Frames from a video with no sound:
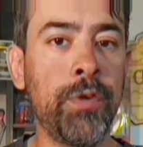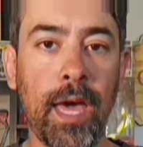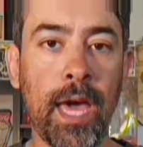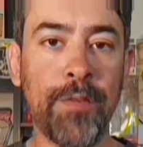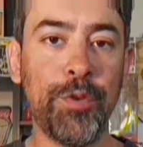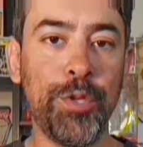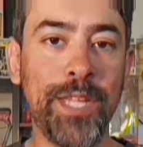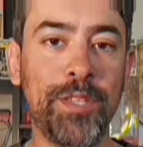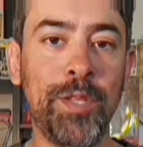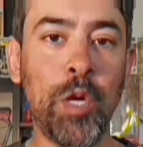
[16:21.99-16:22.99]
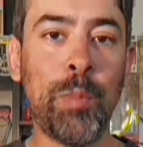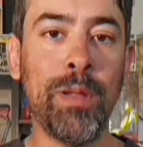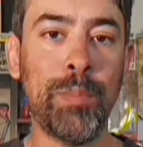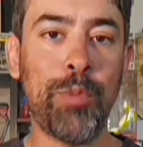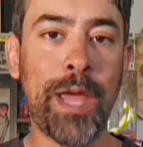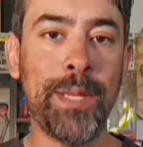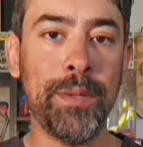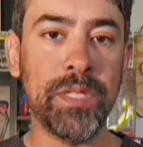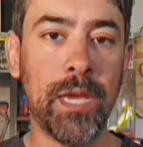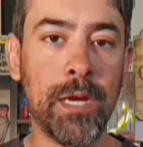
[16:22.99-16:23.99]
After you get to know Marlon Brando's
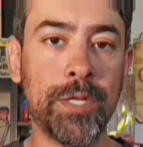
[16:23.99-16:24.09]
character